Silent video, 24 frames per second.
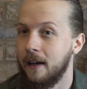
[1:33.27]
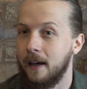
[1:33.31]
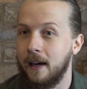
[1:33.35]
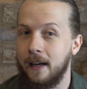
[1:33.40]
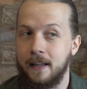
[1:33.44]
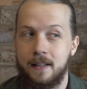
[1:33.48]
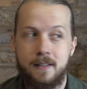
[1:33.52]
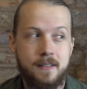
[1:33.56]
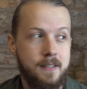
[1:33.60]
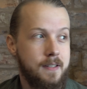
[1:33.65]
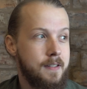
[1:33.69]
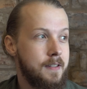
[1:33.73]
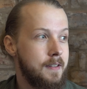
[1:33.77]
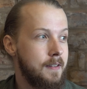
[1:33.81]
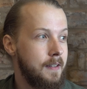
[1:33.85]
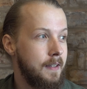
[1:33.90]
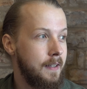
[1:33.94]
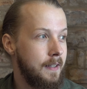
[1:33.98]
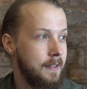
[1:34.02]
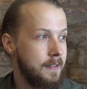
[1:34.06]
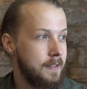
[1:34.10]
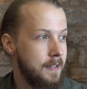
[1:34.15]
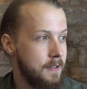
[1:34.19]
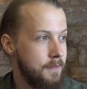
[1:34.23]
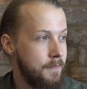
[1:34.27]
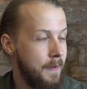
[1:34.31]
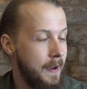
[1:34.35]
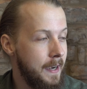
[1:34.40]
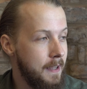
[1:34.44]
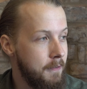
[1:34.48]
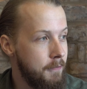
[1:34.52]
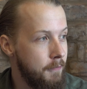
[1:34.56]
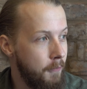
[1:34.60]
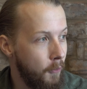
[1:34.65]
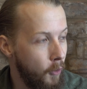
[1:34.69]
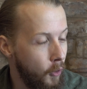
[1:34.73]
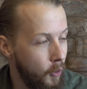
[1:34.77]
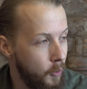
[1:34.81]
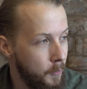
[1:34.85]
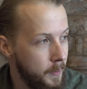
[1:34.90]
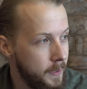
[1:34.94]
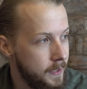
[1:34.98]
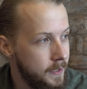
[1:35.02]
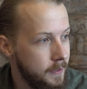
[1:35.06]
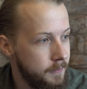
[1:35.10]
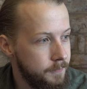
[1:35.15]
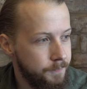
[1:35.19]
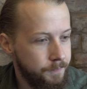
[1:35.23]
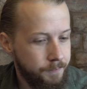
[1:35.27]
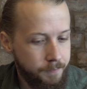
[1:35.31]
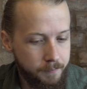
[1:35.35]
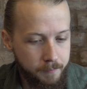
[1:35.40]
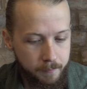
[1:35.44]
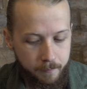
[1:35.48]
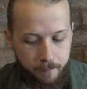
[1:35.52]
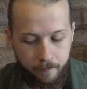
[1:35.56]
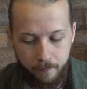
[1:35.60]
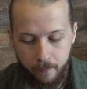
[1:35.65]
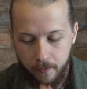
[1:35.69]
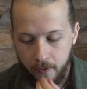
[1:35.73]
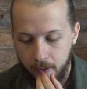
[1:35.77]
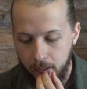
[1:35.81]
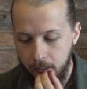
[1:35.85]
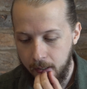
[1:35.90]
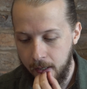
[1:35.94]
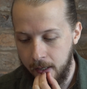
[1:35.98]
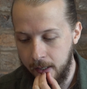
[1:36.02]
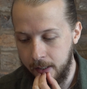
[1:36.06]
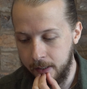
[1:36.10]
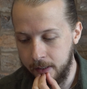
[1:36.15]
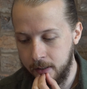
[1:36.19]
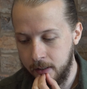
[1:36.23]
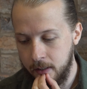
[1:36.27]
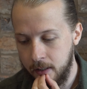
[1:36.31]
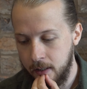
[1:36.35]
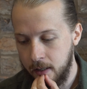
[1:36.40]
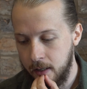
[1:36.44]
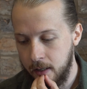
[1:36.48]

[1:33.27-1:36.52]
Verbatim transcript: Yeah. It's very forward, and